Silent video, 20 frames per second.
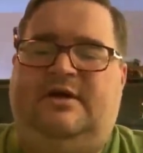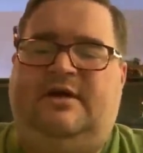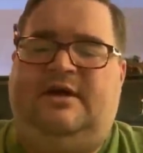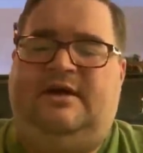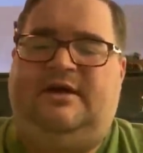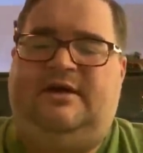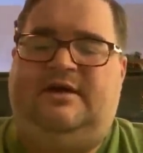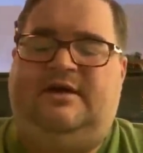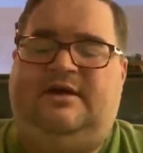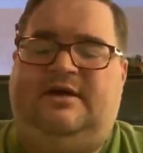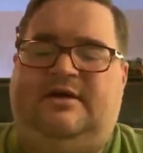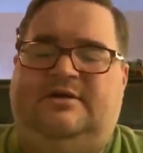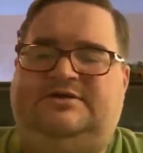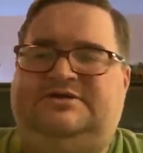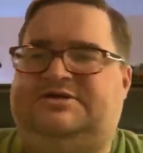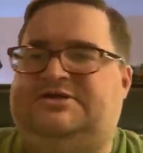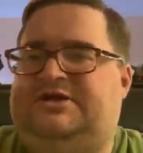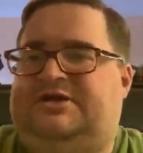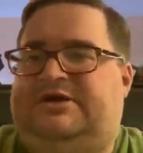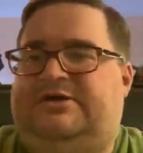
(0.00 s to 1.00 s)
And
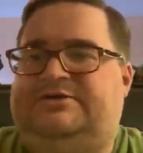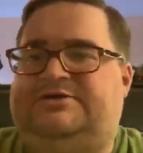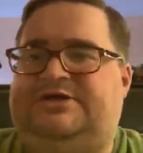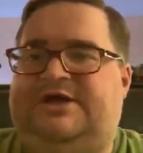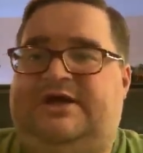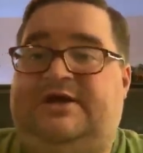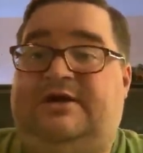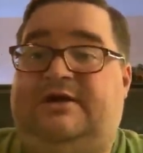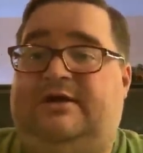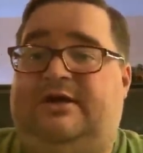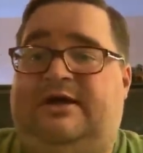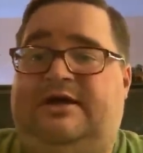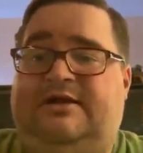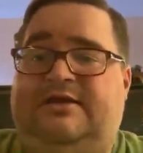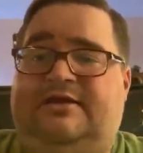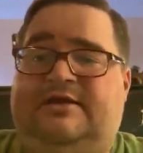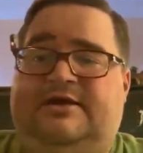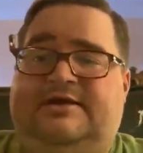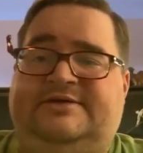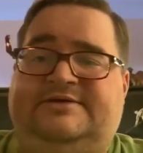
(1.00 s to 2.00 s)
just negotiated a lot of
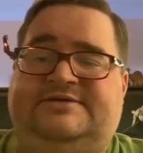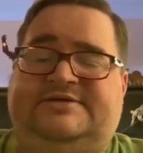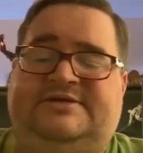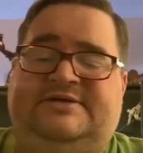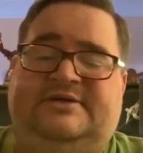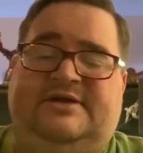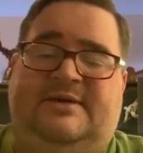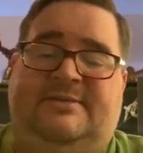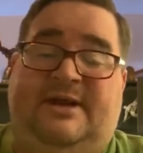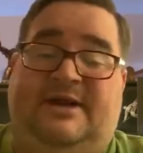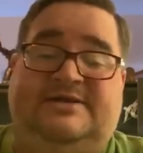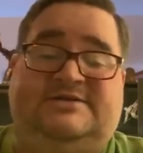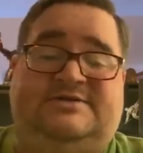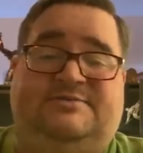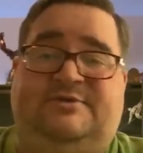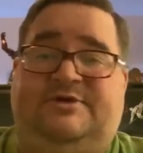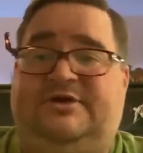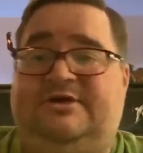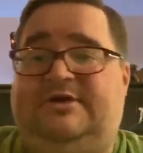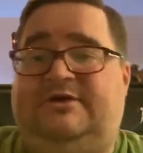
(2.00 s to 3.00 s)
things. And I mean, I had some
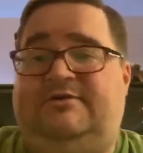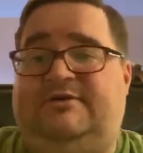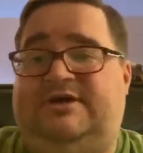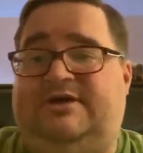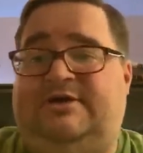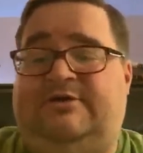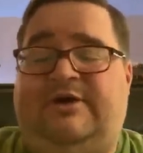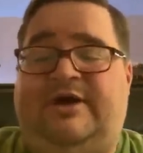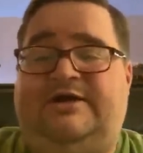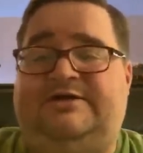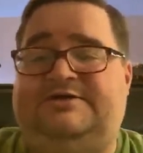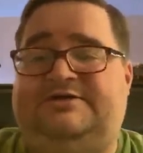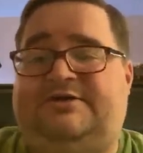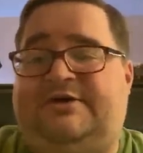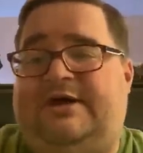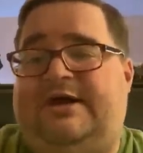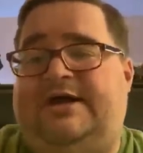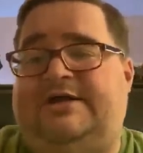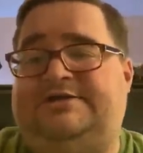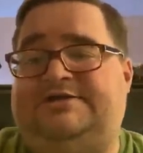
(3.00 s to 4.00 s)
really good ones. Graded
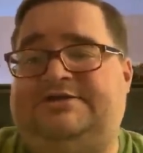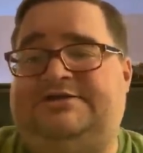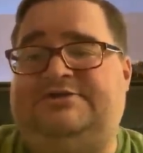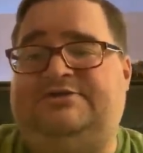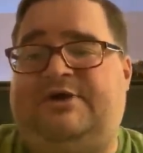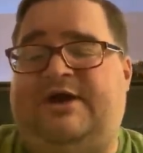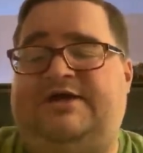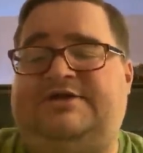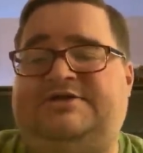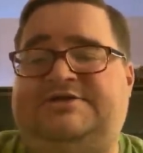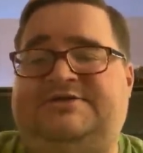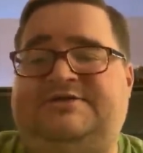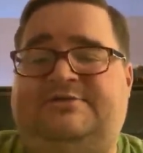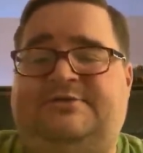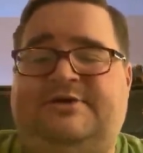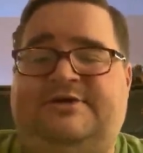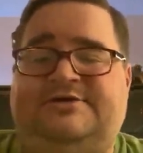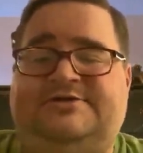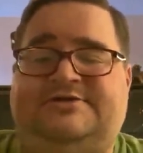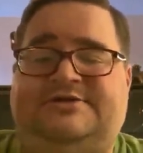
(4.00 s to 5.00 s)
Scratch. Scratch is the
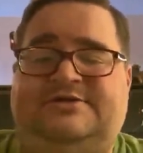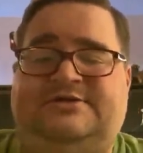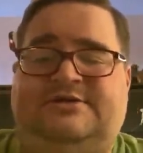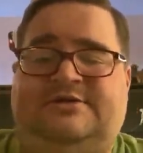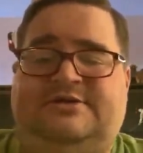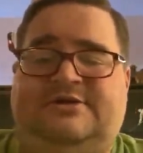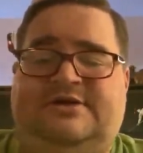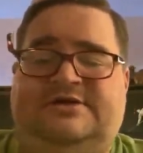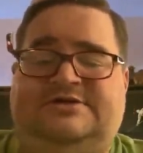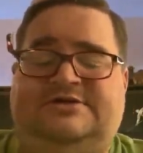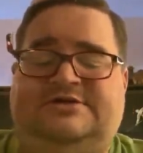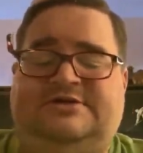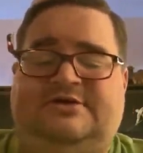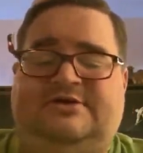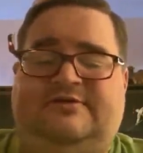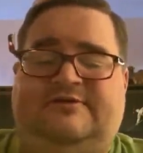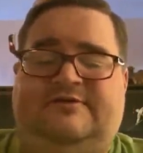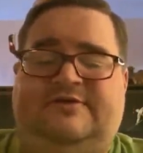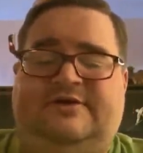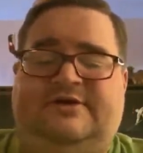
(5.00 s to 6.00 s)
rarest Ninja
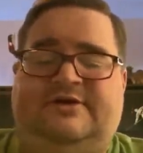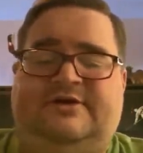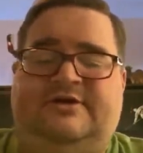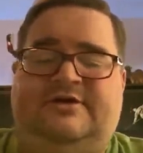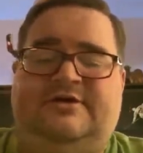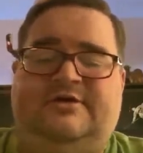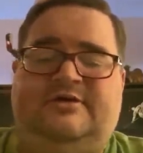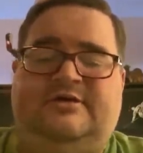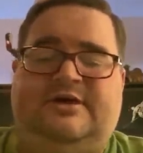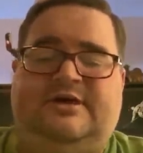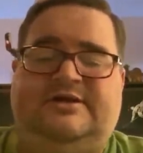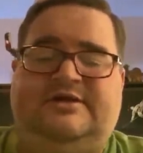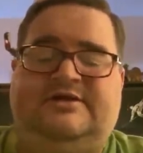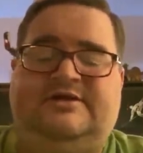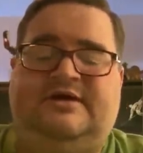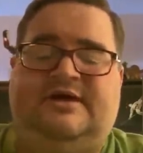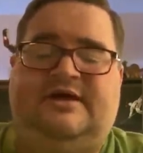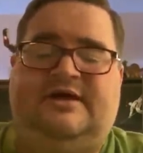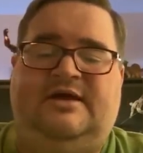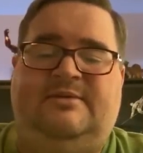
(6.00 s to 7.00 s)
Turtle figure at the
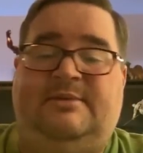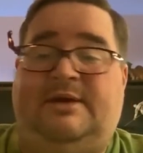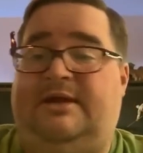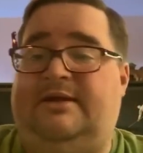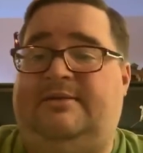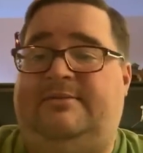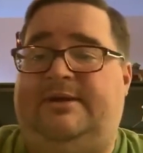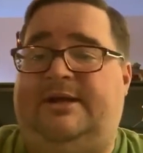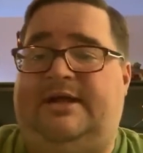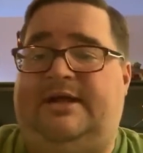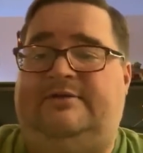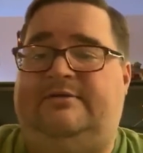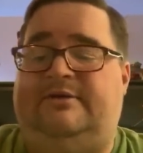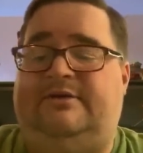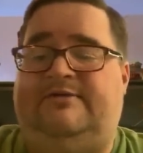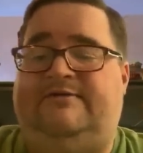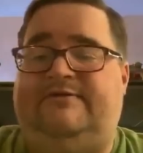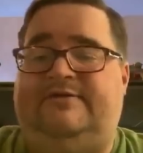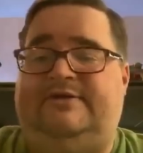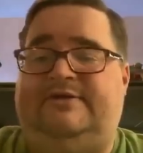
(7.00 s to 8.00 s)
time. I mean, I don't
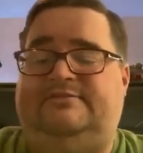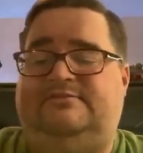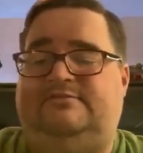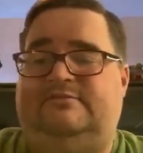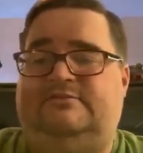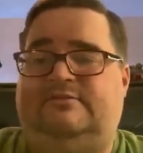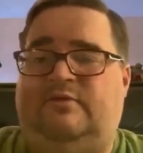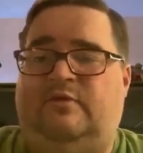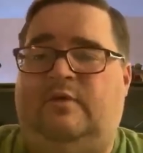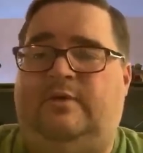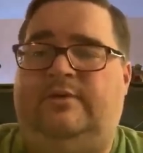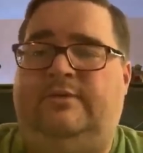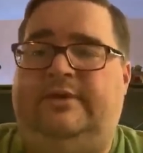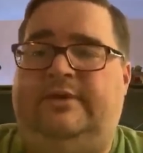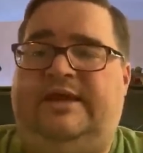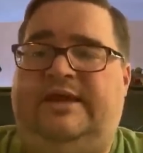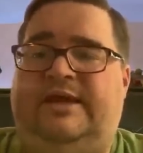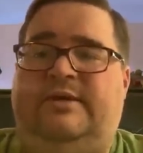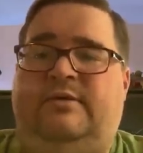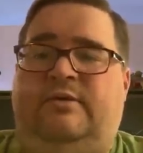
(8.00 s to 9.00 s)
know if
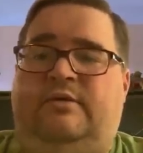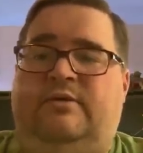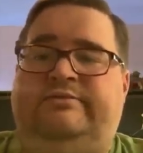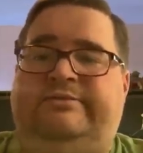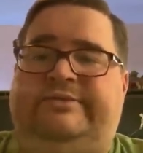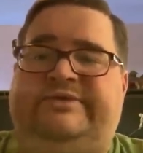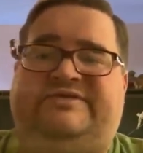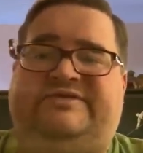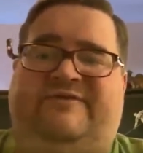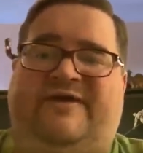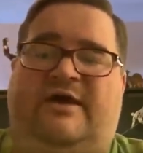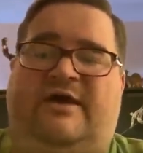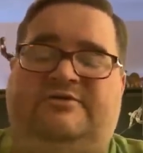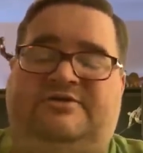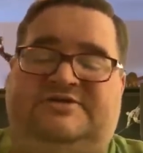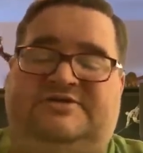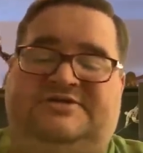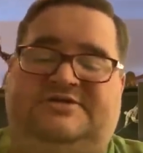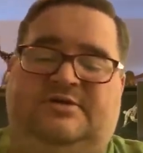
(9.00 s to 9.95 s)
it's found